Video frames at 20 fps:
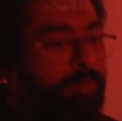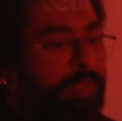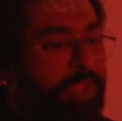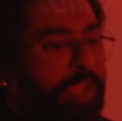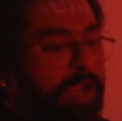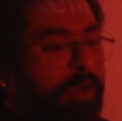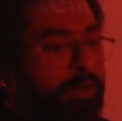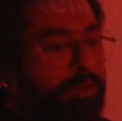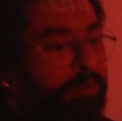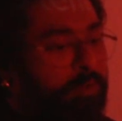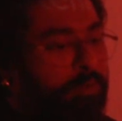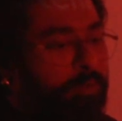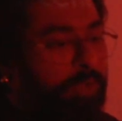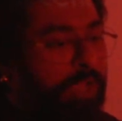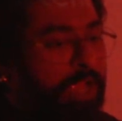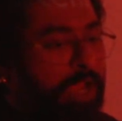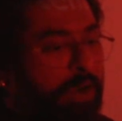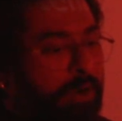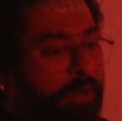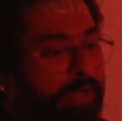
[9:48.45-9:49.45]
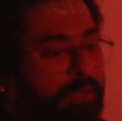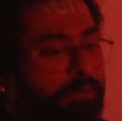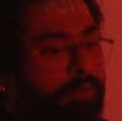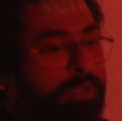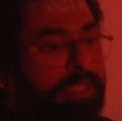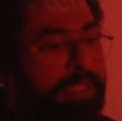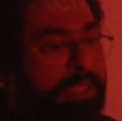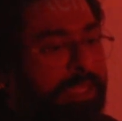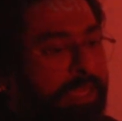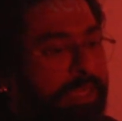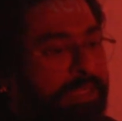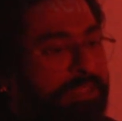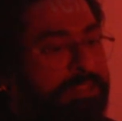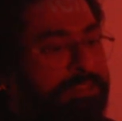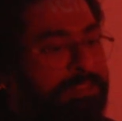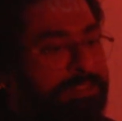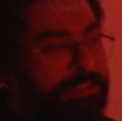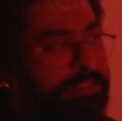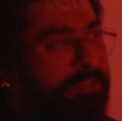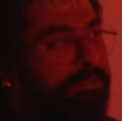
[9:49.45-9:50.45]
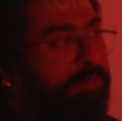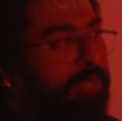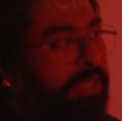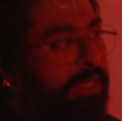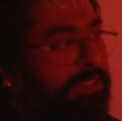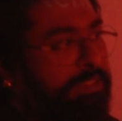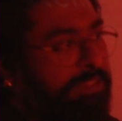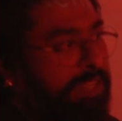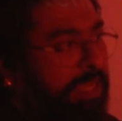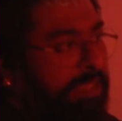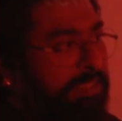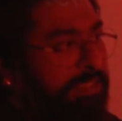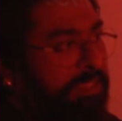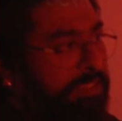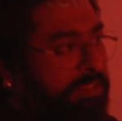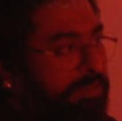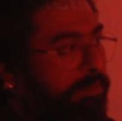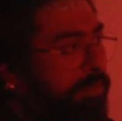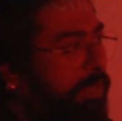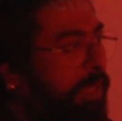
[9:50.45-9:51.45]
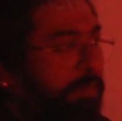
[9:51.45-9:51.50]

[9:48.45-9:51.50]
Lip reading: how can we create a system that is accessible.